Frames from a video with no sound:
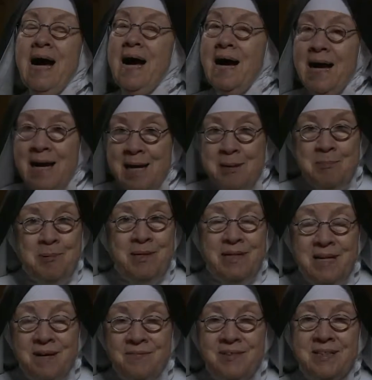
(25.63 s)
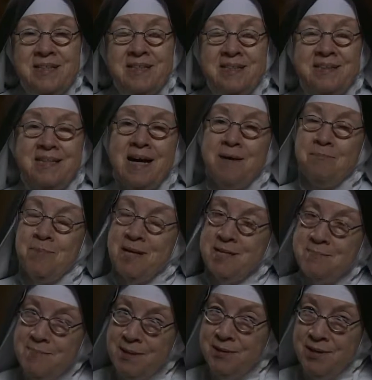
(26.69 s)
Hi, beloved. I'm
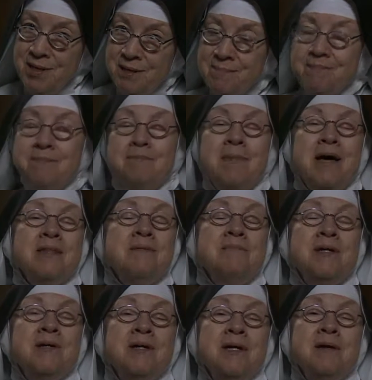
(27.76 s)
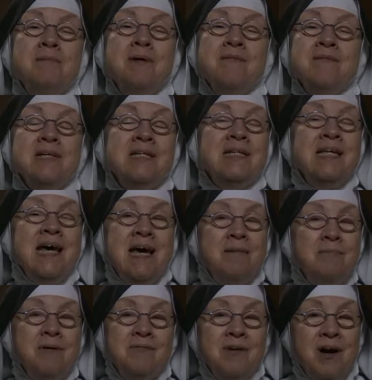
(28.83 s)
Mother Miriam, Mother Miriam of the
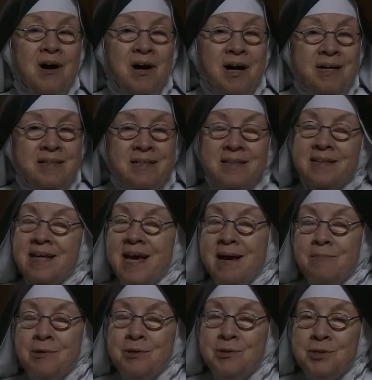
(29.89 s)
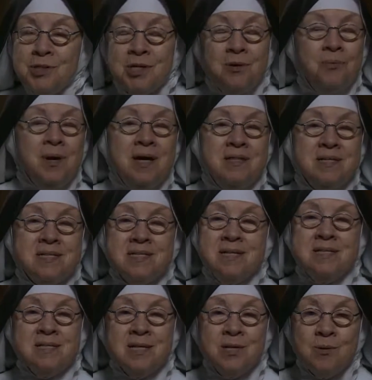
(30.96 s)
Lamb of God, the Lamb who took away the
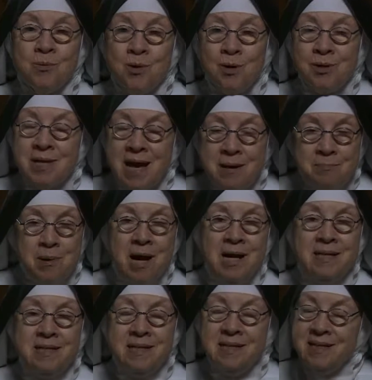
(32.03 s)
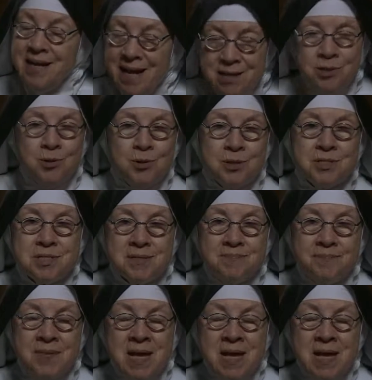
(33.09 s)
sins of the world and mine and yours.